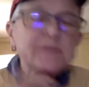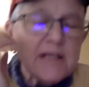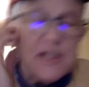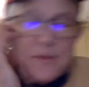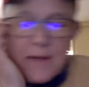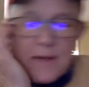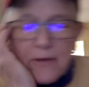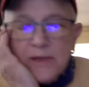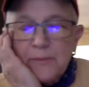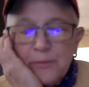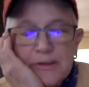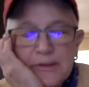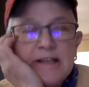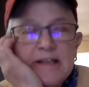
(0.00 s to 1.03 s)
like you might want to
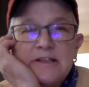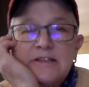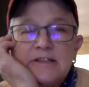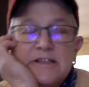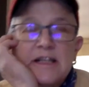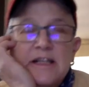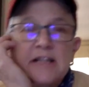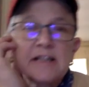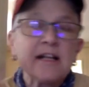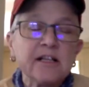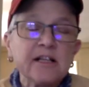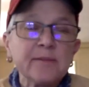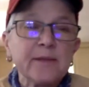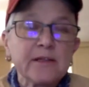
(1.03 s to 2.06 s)
bring in an
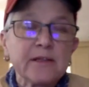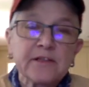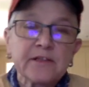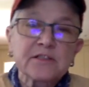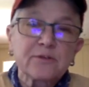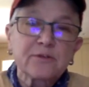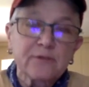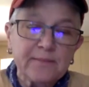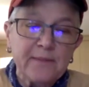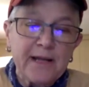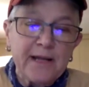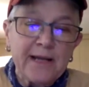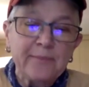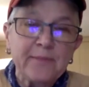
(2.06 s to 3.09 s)
element of an historic
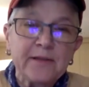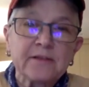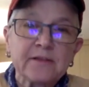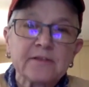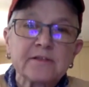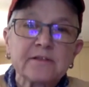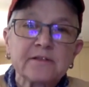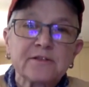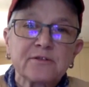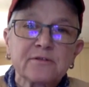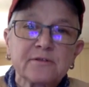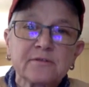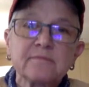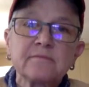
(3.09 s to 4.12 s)
map in
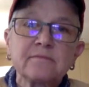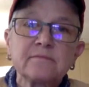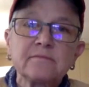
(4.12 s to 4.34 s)
certain